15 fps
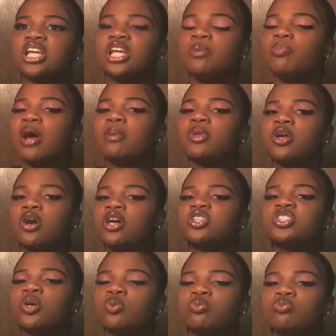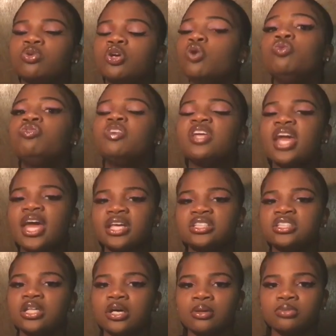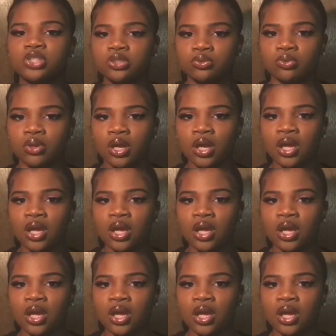and he probably called your goofy ass dumb too.